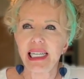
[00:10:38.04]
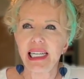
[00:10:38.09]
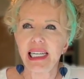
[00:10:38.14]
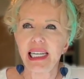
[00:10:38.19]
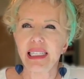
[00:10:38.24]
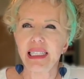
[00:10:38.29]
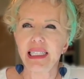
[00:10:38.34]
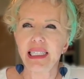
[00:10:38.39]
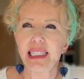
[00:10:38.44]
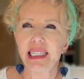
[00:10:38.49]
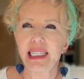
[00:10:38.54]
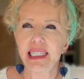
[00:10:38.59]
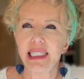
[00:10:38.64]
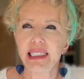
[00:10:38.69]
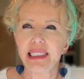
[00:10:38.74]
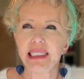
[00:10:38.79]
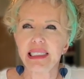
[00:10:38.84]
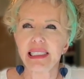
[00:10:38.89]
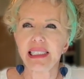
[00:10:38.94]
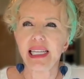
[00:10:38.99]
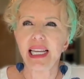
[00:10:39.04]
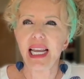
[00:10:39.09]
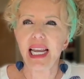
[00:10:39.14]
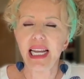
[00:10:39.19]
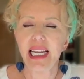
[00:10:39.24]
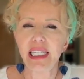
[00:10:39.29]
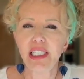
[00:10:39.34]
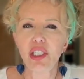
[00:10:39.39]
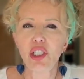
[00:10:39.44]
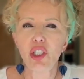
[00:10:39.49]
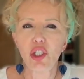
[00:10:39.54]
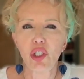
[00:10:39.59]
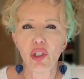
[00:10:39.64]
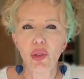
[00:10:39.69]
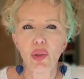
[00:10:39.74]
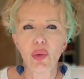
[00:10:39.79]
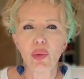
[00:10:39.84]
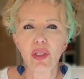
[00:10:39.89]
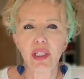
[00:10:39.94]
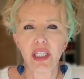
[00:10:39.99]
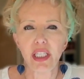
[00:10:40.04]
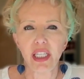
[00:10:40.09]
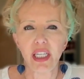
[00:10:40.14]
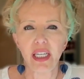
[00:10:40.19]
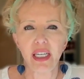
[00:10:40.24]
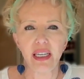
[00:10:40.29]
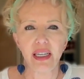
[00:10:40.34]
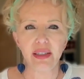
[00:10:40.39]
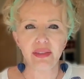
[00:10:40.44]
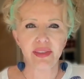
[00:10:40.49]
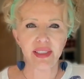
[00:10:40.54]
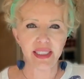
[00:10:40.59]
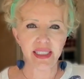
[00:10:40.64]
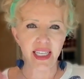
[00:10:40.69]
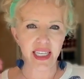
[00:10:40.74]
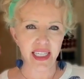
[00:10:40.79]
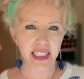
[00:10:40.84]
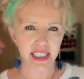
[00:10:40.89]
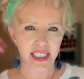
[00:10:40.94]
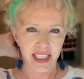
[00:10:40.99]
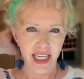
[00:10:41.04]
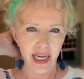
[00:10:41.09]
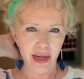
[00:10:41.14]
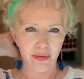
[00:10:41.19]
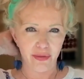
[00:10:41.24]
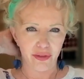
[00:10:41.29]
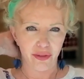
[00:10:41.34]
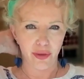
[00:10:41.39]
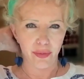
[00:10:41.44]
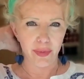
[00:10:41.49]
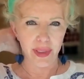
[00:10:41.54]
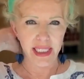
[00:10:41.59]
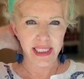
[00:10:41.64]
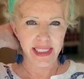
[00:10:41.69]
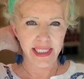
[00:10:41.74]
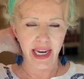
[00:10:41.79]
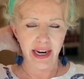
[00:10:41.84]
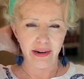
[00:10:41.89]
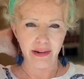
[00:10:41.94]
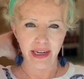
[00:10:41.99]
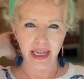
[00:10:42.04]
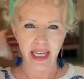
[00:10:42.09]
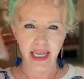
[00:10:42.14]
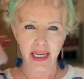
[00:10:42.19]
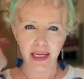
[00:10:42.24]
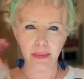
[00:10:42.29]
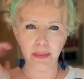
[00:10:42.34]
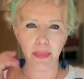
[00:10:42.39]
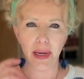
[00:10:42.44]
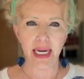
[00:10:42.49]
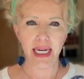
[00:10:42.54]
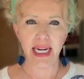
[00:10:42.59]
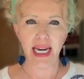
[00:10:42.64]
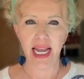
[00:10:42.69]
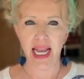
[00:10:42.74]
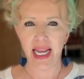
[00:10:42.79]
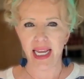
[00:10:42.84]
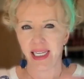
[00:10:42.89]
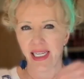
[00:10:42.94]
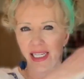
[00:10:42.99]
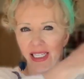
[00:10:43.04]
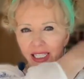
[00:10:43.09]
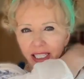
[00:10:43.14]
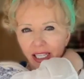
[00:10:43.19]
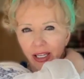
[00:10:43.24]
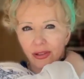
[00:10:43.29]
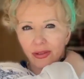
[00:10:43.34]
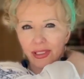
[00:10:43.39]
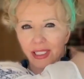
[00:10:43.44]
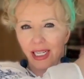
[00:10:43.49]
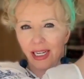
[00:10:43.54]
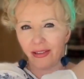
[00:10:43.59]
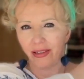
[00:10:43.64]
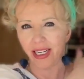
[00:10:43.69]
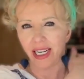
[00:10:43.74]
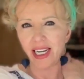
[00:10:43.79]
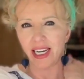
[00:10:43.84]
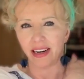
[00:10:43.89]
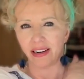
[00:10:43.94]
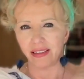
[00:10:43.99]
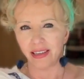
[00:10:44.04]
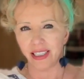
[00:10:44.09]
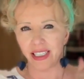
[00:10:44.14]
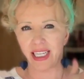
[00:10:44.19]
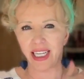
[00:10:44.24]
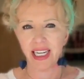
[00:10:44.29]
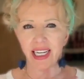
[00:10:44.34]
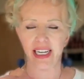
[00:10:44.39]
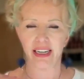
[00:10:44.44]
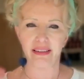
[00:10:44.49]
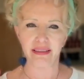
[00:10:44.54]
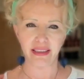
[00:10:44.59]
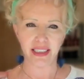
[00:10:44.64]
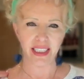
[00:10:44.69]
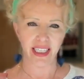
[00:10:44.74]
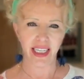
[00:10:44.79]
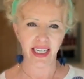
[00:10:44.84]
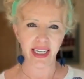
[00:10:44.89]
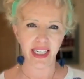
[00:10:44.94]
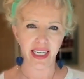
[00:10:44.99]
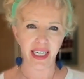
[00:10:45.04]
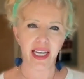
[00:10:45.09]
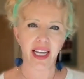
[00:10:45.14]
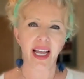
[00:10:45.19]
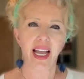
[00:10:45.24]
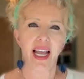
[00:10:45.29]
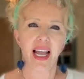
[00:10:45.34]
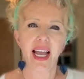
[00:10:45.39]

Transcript: needles into the nerves that come from this area in my neck and go down here and here and here.